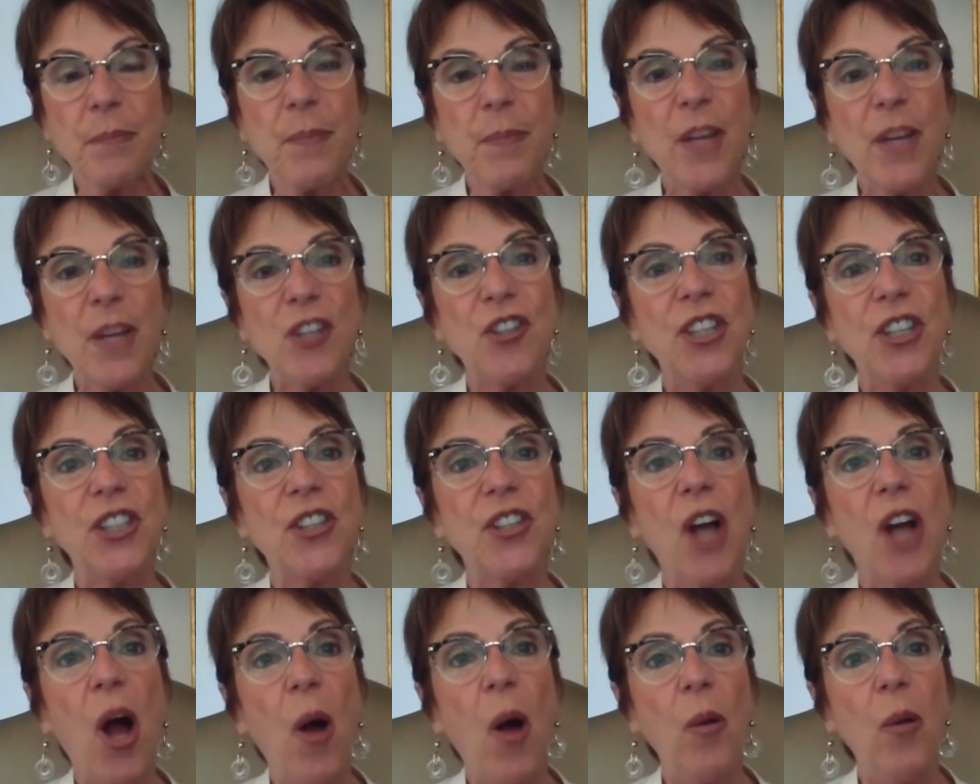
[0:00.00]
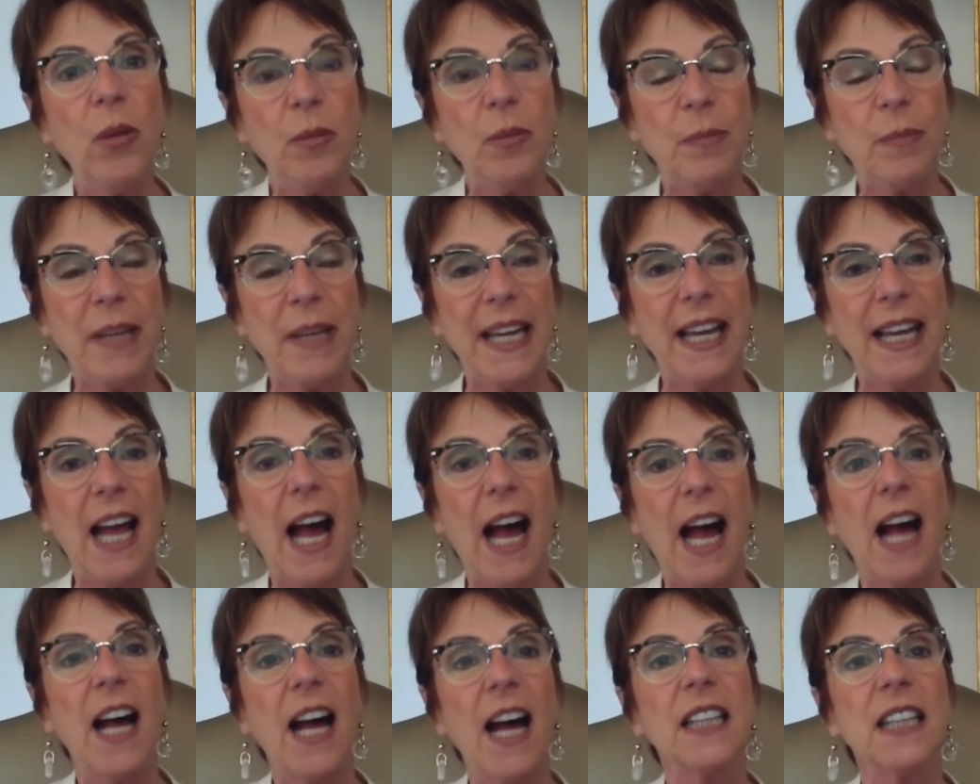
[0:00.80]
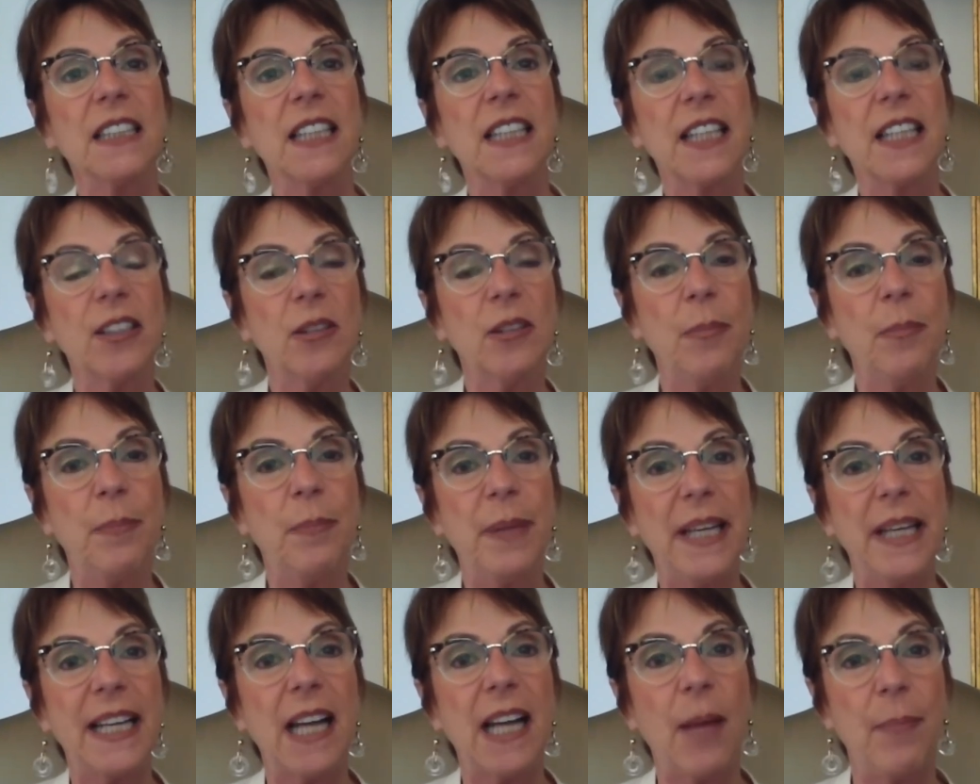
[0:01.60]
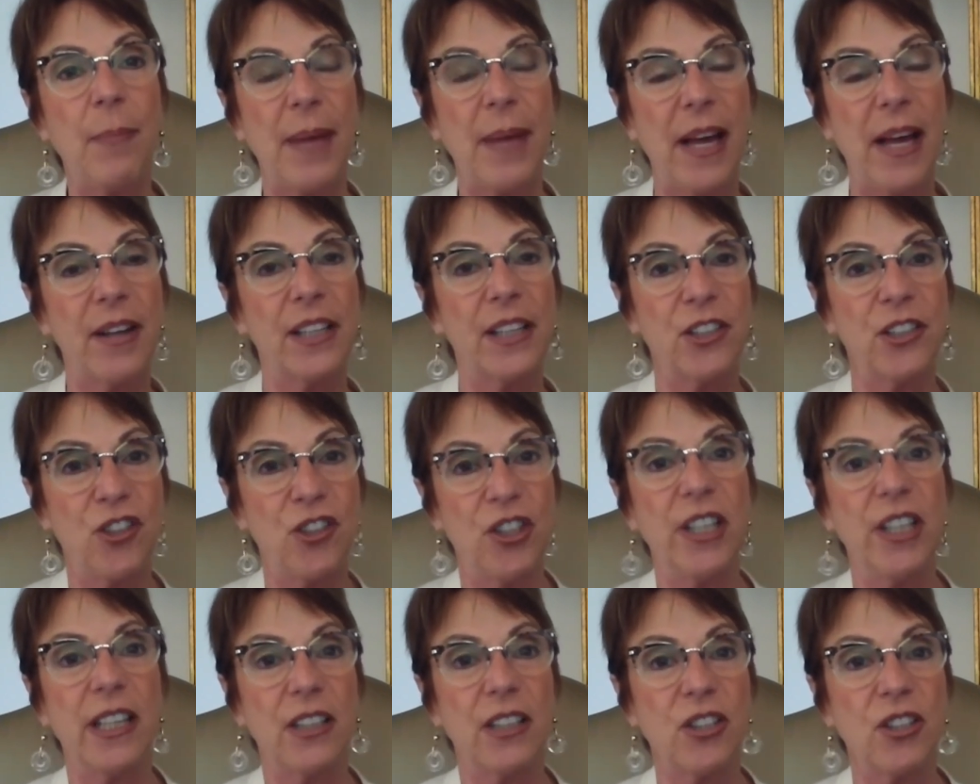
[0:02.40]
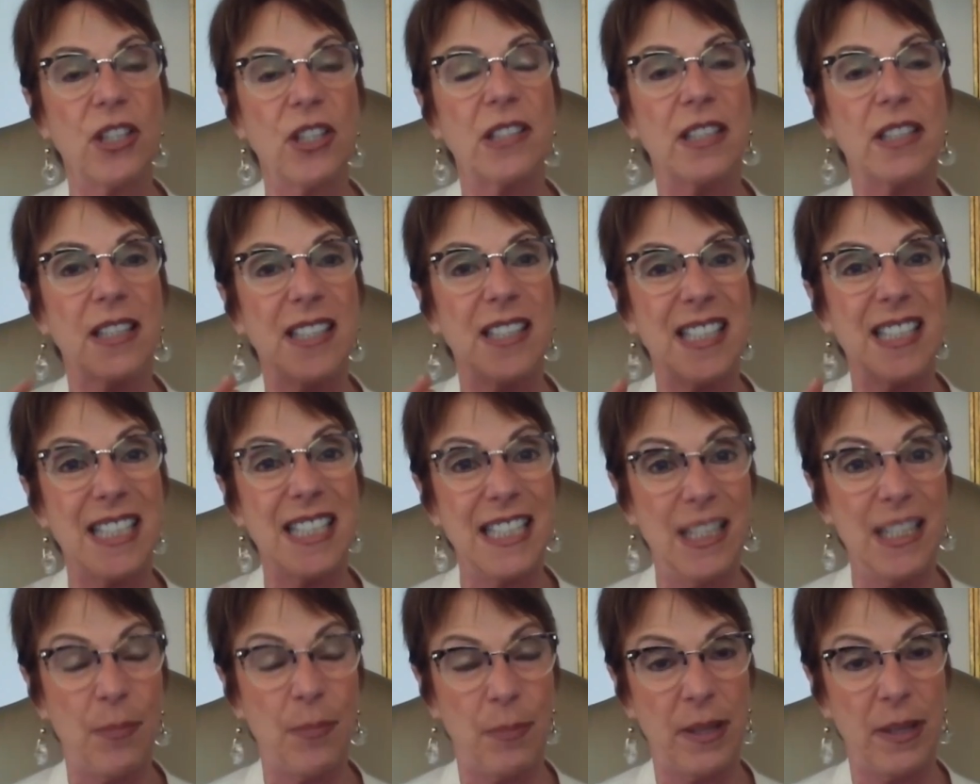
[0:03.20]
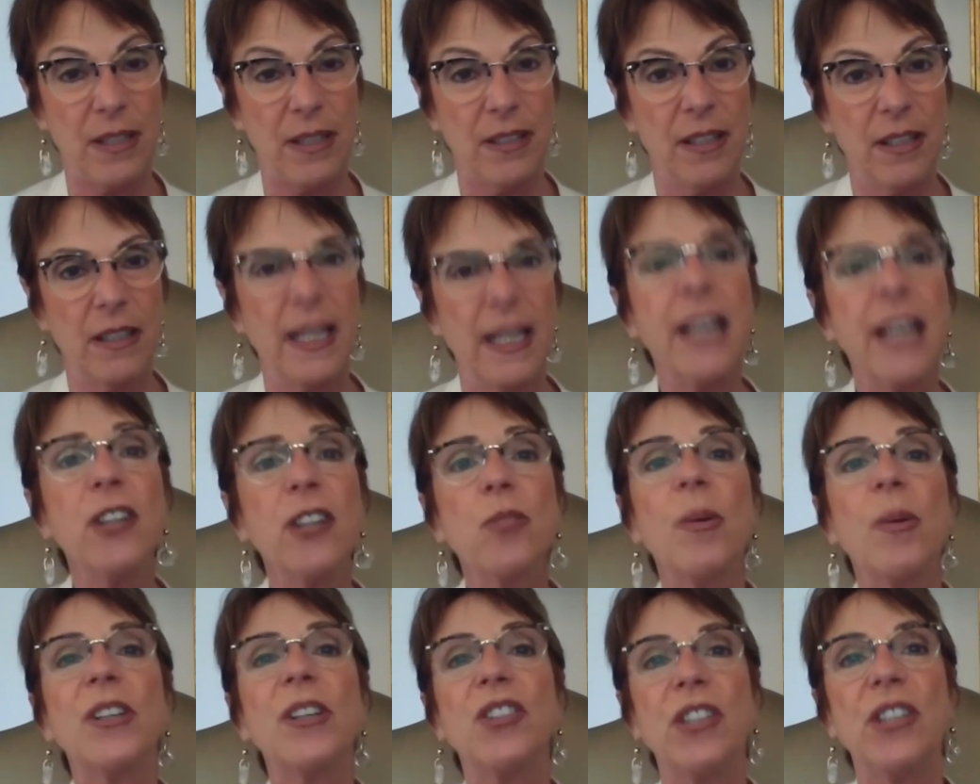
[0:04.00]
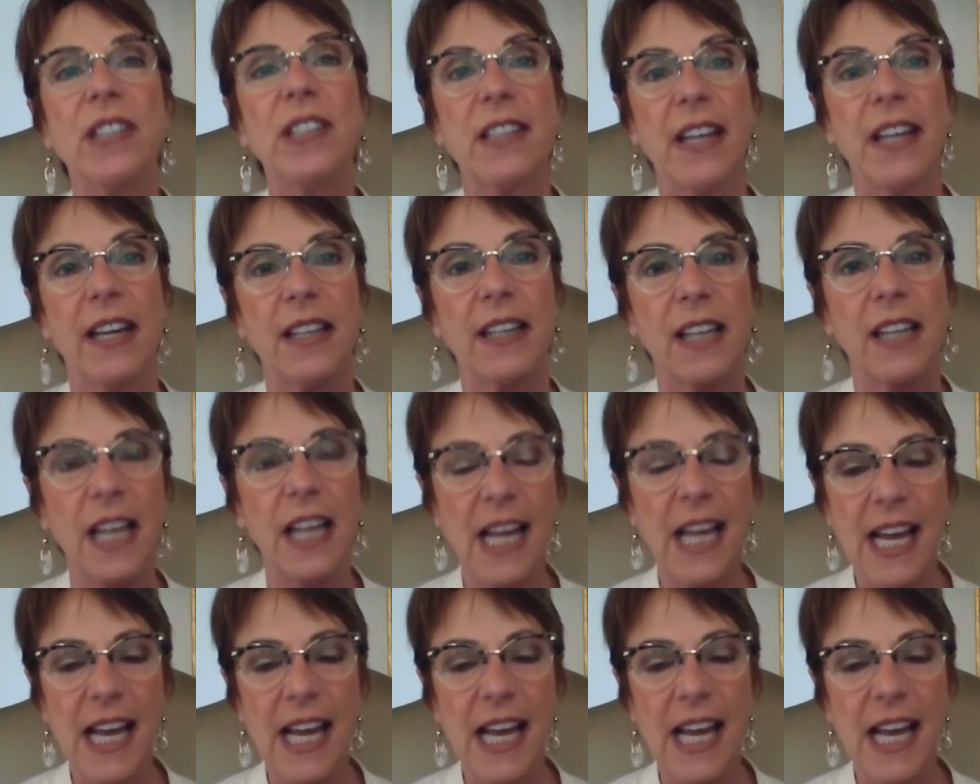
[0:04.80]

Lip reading: she told me a little bit about AGEA, just a snippet. Here's what she said.